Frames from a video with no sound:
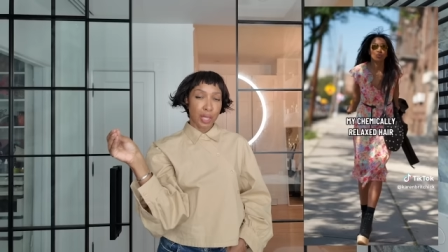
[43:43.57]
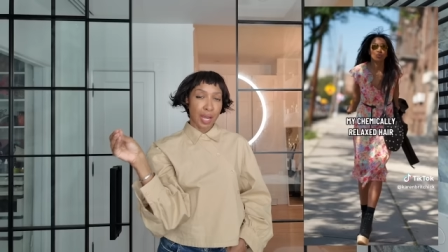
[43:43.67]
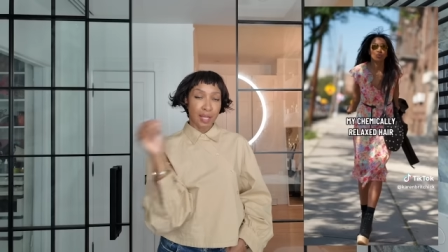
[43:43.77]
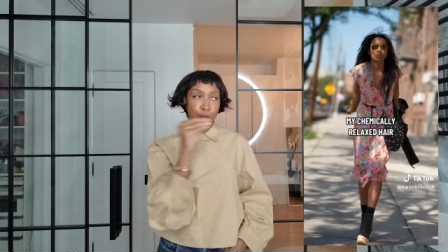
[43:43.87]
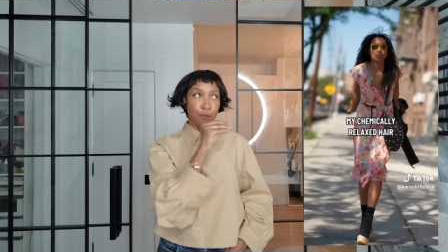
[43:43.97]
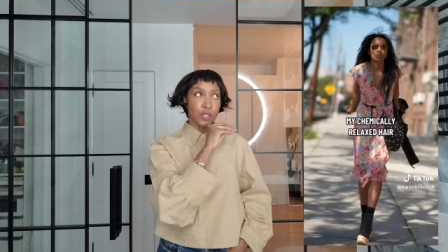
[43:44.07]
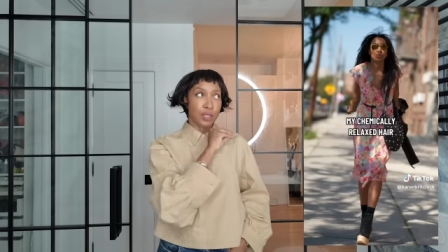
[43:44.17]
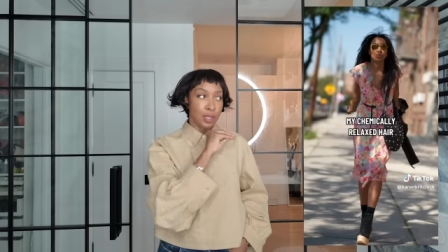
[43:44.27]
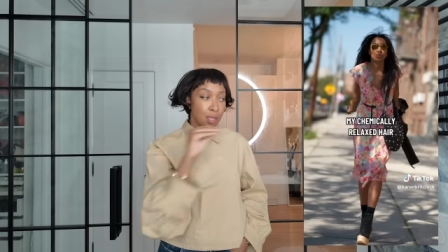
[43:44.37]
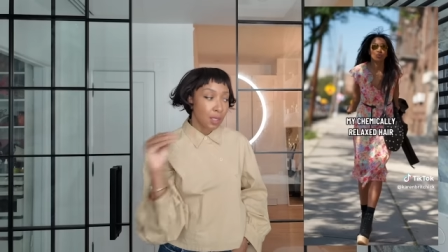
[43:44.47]
I had for
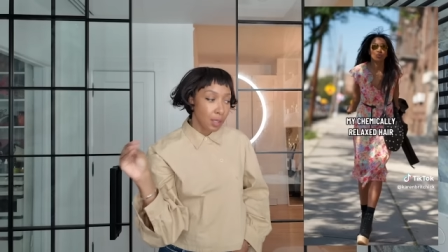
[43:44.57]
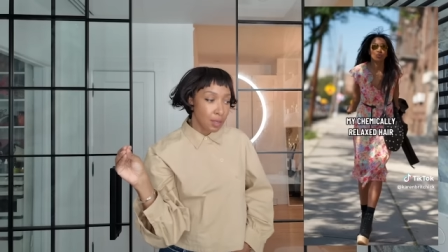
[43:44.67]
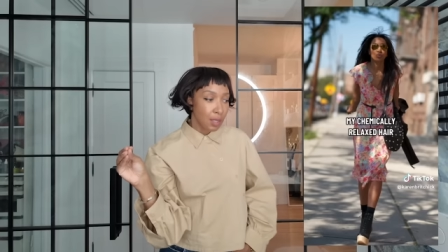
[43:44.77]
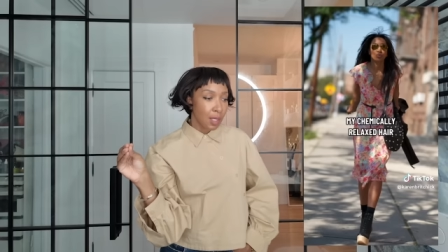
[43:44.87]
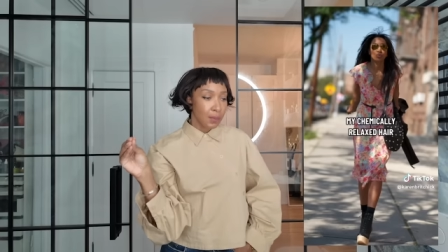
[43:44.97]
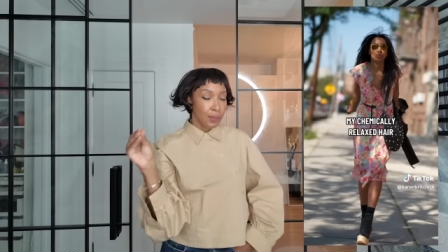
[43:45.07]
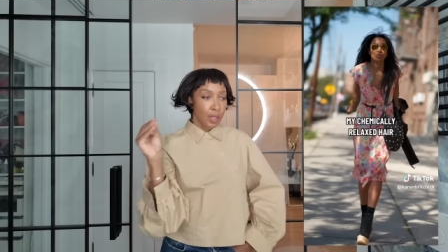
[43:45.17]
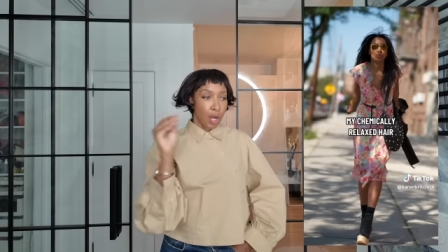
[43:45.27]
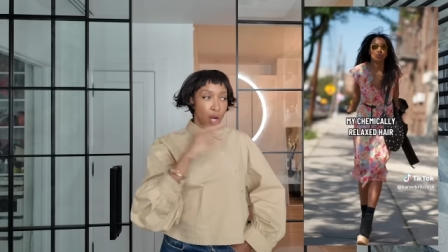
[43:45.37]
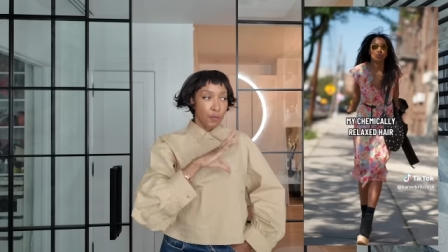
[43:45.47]
years.
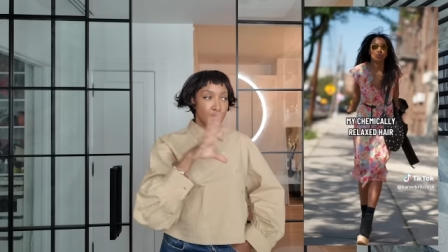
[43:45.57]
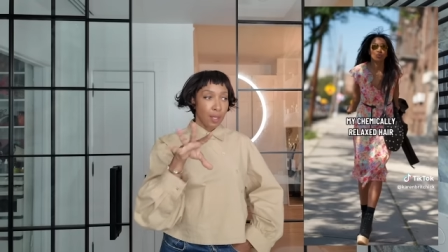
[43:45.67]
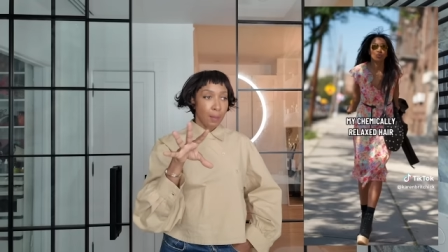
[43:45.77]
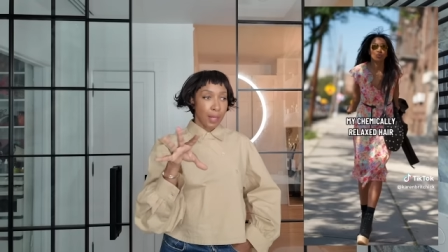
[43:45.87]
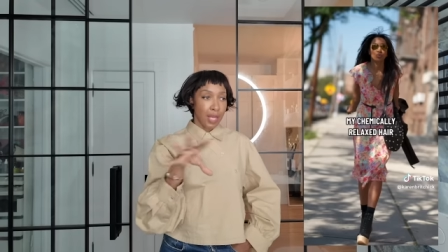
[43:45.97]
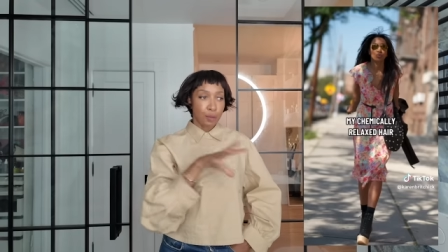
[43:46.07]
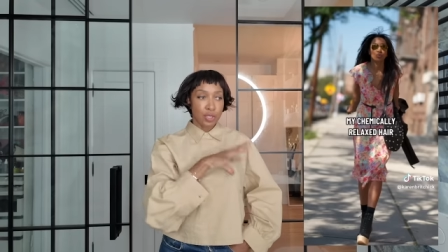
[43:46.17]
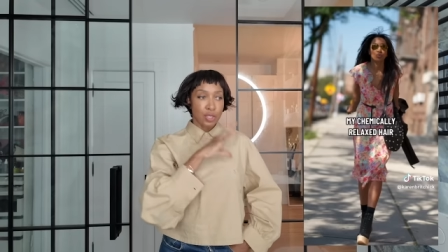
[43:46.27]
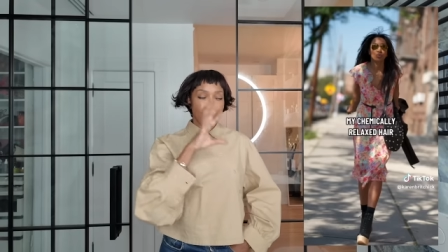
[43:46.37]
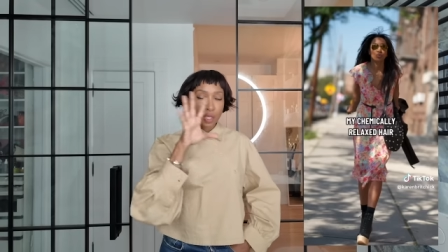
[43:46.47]
Over time, my hair was
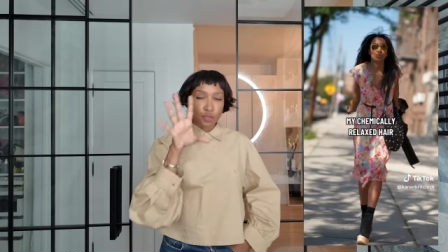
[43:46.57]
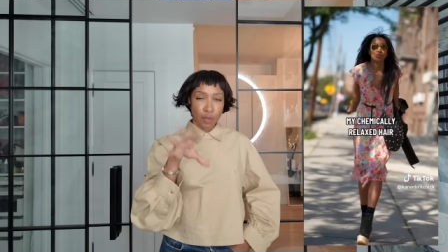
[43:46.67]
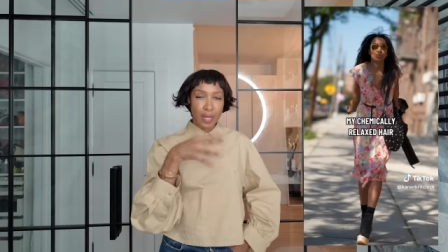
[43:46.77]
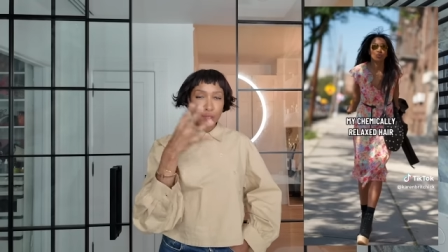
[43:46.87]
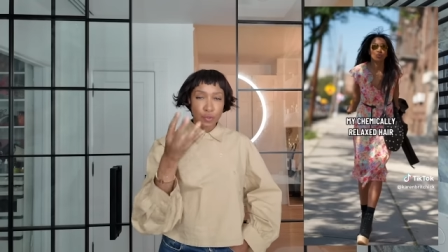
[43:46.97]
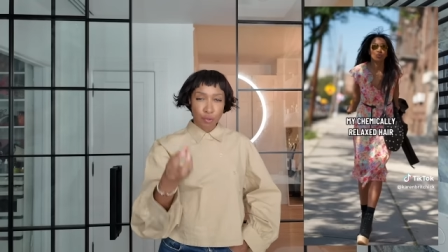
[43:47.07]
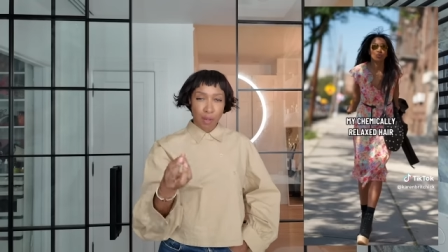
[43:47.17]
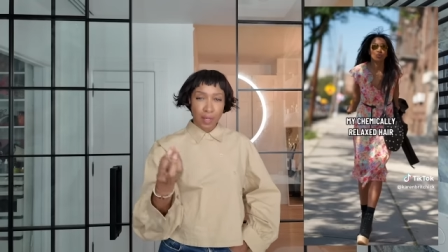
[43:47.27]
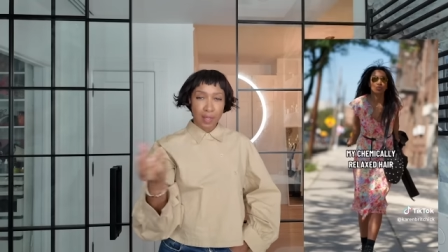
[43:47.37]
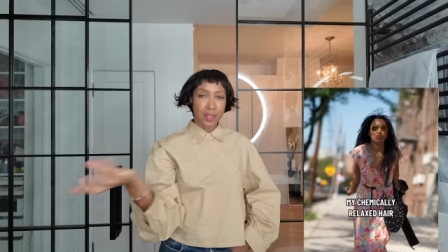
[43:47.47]
just getting drier and
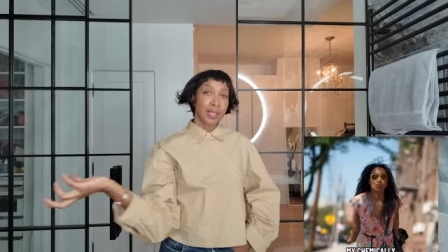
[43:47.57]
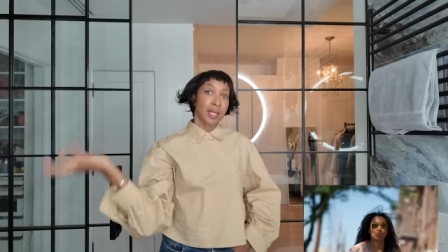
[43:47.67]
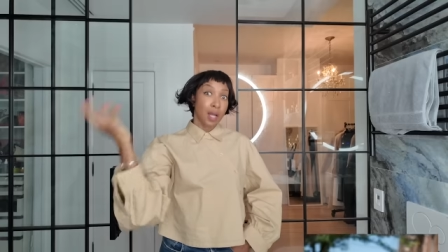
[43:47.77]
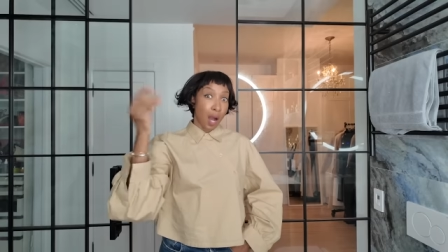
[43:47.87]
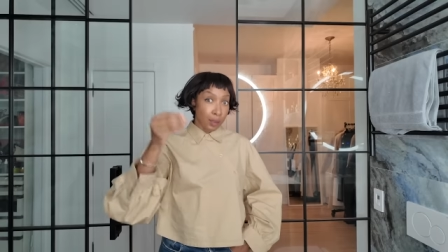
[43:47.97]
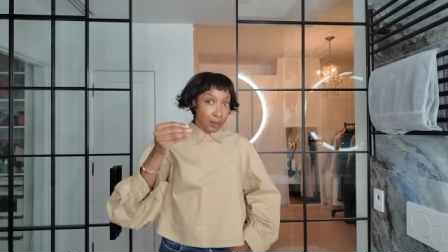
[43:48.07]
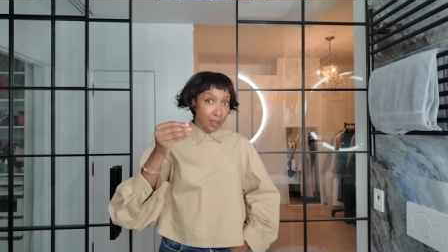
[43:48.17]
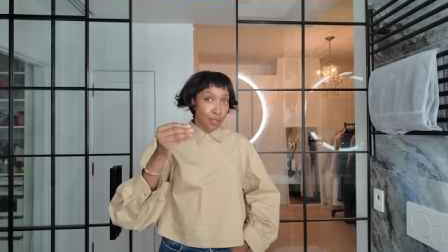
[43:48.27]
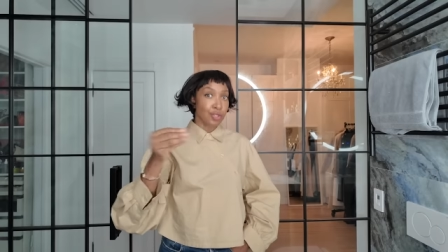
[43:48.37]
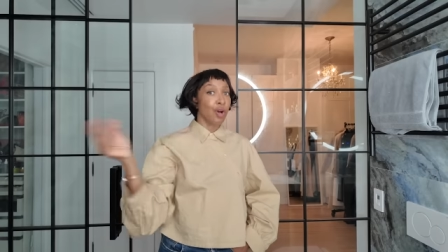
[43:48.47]
drier. Then I colored
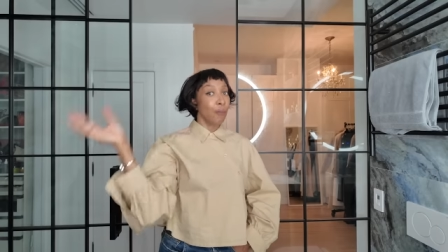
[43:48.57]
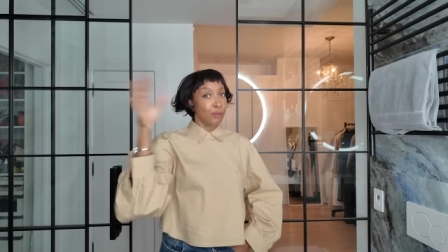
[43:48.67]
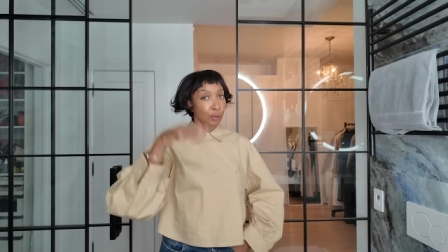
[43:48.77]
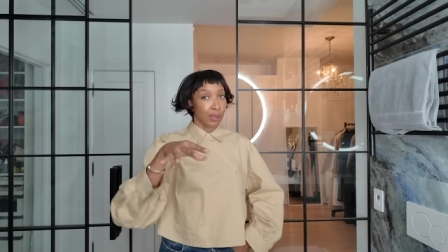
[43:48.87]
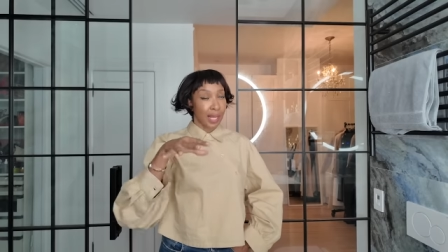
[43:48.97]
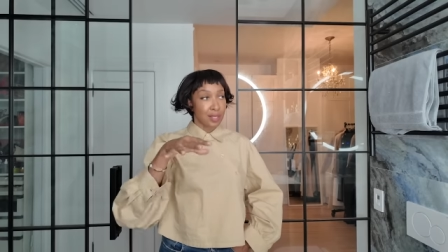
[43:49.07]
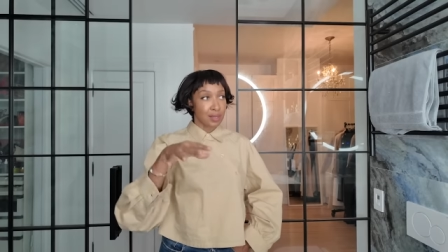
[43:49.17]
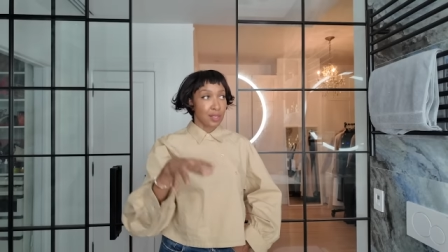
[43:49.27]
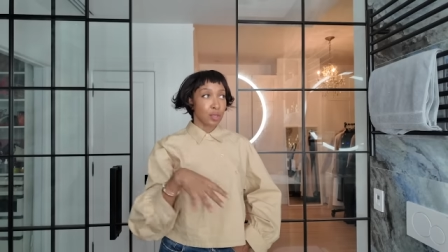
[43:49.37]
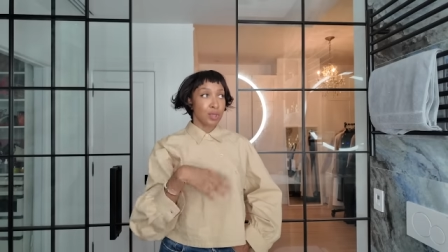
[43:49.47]
it on top of the
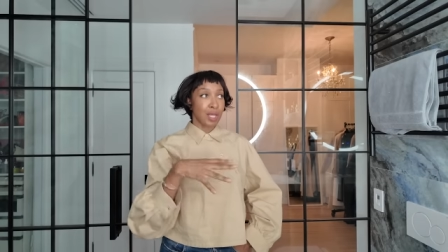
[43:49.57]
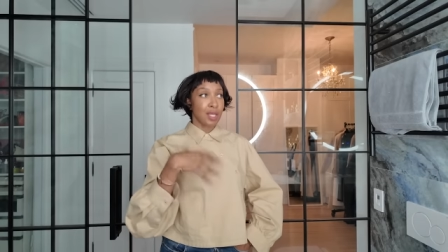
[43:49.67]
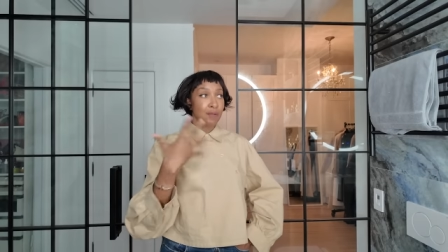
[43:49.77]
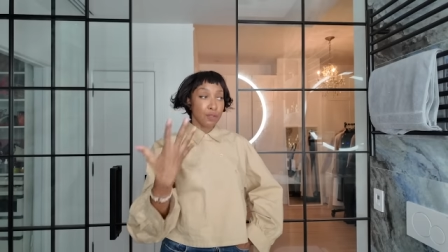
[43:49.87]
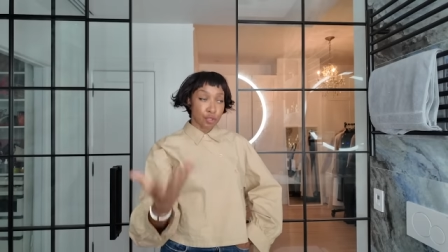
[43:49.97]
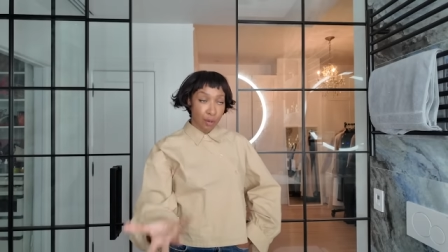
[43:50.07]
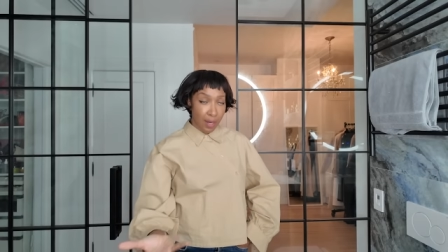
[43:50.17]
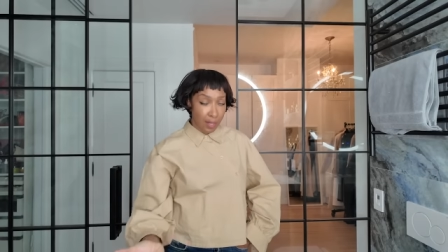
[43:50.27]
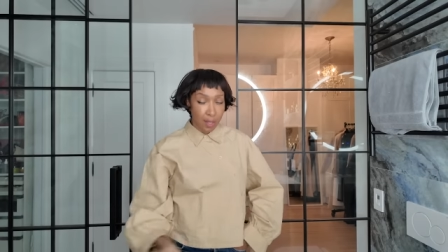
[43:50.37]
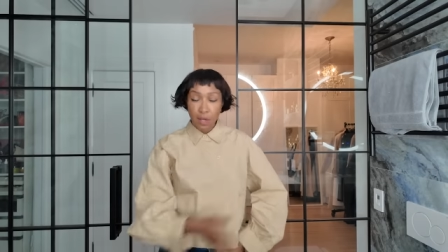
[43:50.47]
relaxer, so it was getting even
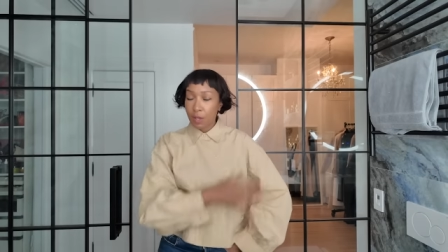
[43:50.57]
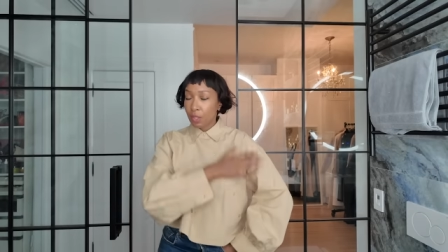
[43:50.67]
drier.